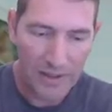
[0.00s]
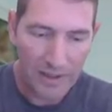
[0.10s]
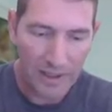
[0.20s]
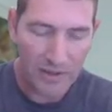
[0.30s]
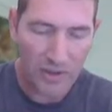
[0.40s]

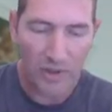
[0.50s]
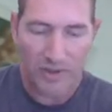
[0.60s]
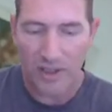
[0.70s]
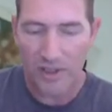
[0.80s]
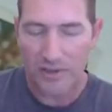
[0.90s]
It's
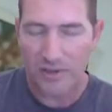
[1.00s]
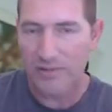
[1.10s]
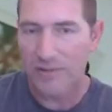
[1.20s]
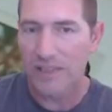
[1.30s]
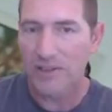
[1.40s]
a
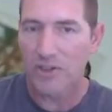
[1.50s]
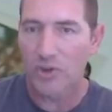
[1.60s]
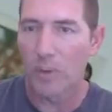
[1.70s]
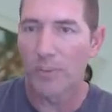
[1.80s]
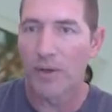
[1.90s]

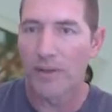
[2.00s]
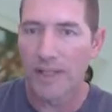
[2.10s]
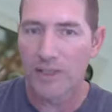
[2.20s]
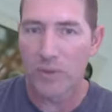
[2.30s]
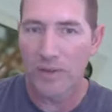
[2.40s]
short print.
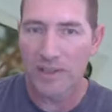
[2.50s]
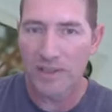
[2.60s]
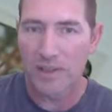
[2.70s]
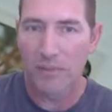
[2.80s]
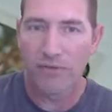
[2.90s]
That's what it is.
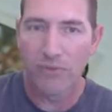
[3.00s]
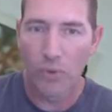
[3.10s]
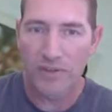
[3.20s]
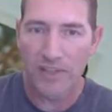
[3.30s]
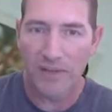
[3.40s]
It's number
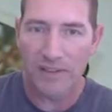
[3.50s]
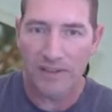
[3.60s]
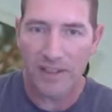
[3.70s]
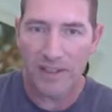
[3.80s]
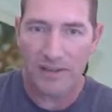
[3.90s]

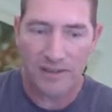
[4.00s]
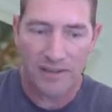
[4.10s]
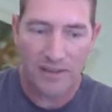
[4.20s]
476.